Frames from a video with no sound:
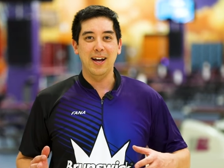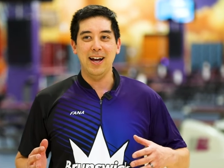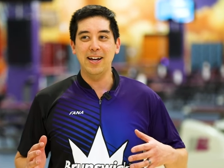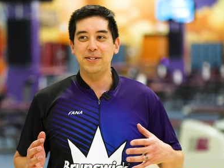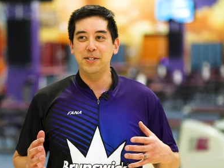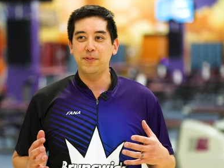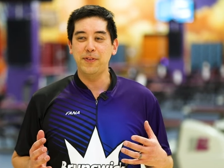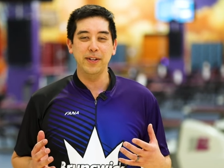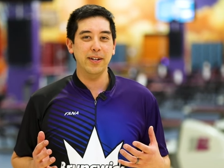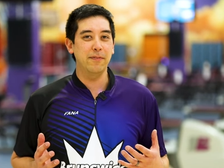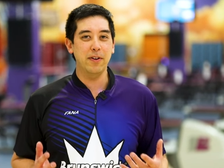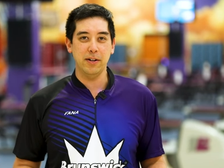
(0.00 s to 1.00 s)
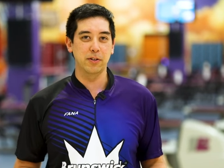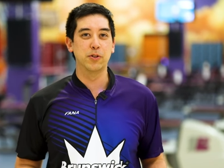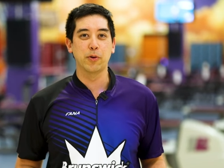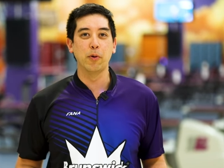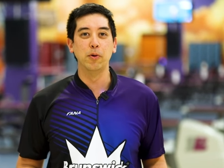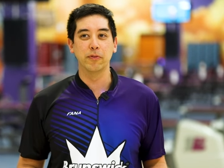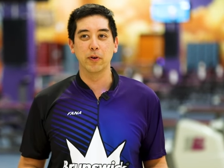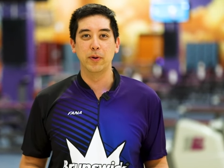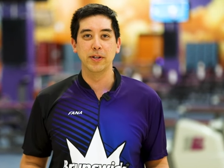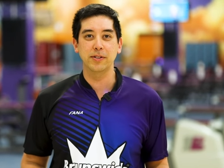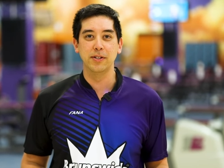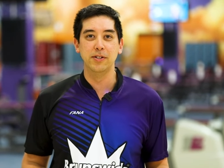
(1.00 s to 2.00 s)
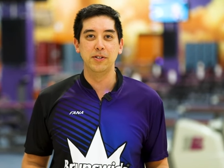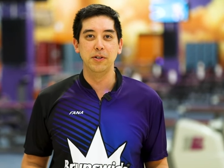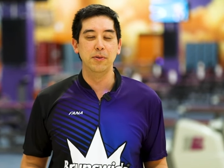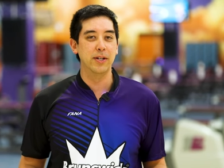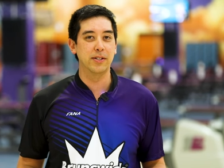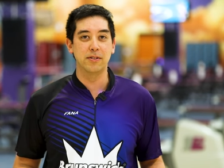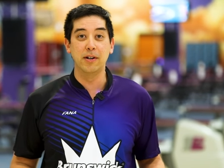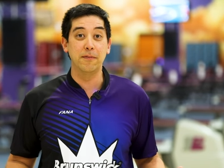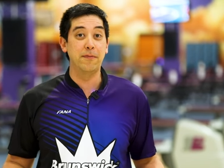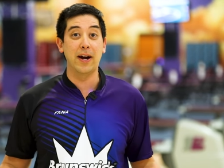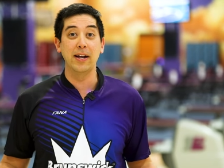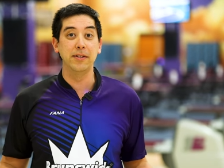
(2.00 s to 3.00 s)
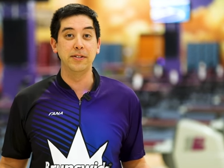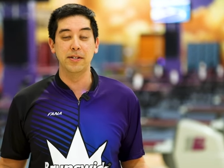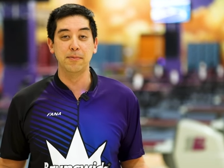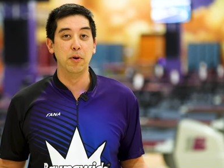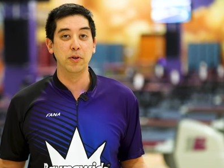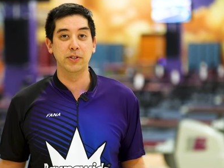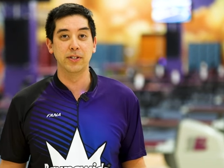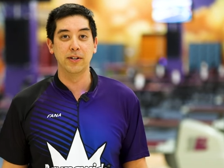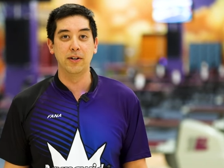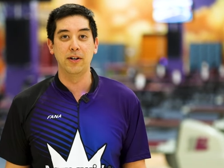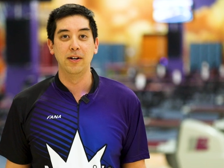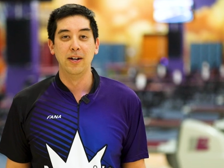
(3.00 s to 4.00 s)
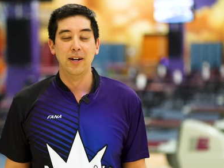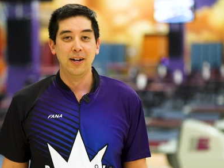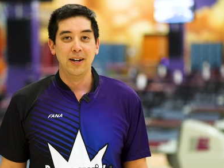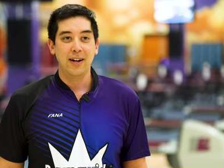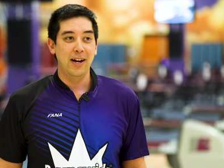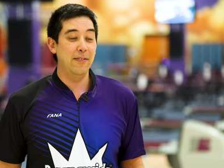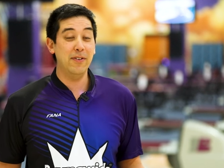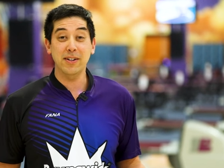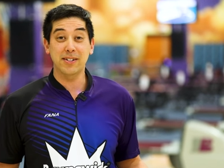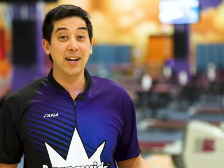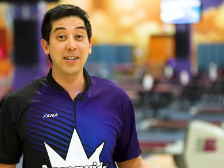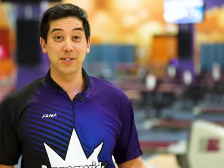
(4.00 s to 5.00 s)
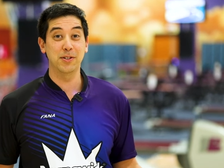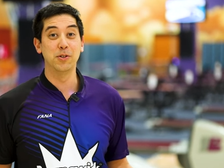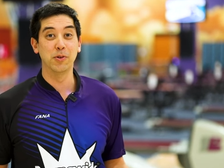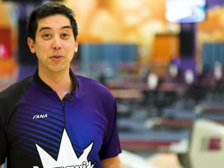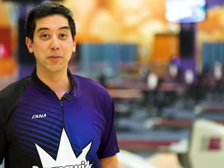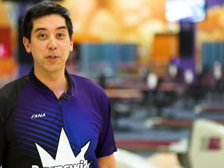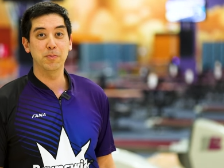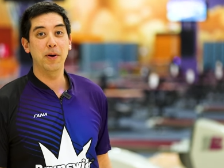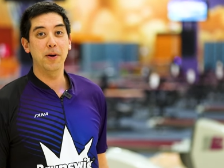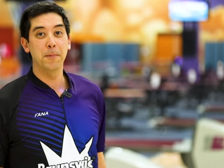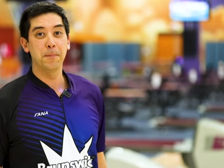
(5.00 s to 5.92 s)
I just feel like I've got control over what it's gonna do and it's not violent in motion at all. I've got tons of control at this point.